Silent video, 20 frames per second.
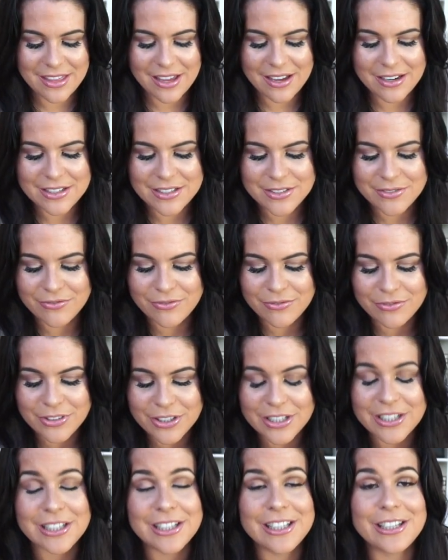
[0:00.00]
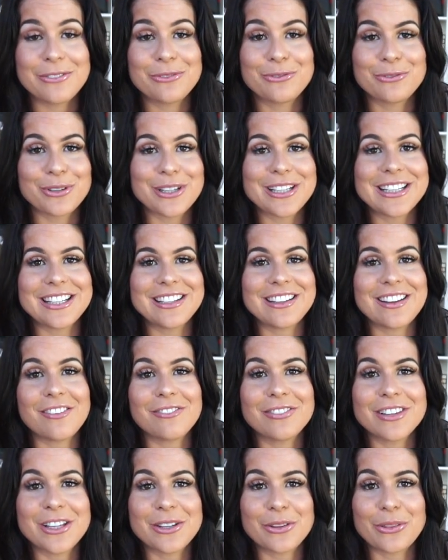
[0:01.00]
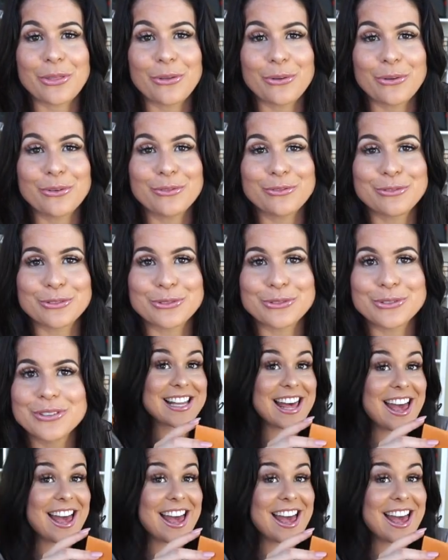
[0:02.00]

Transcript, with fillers: That is really, really lovely and thoughtful.